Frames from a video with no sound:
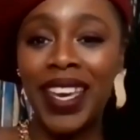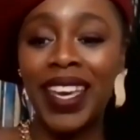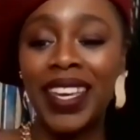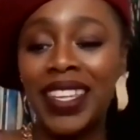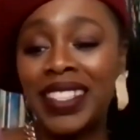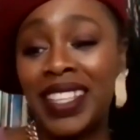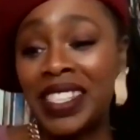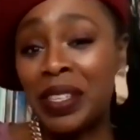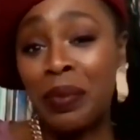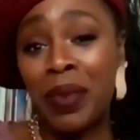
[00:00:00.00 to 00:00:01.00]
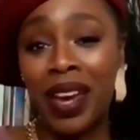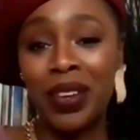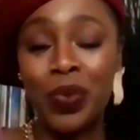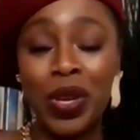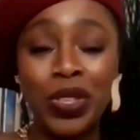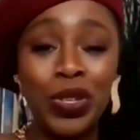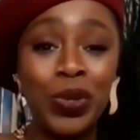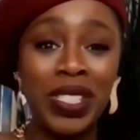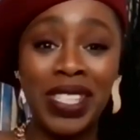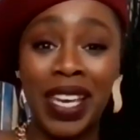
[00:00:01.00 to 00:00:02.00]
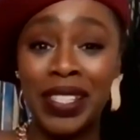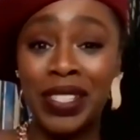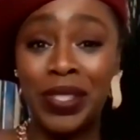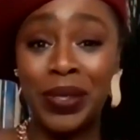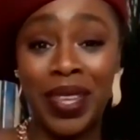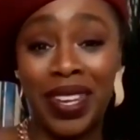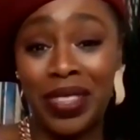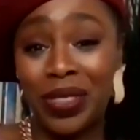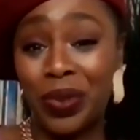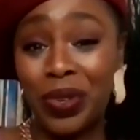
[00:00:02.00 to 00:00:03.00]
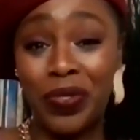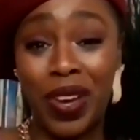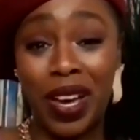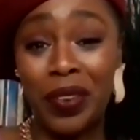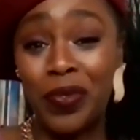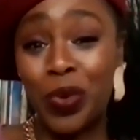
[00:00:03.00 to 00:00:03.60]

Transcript: And it doesn't matter whether you decide to do that at 35,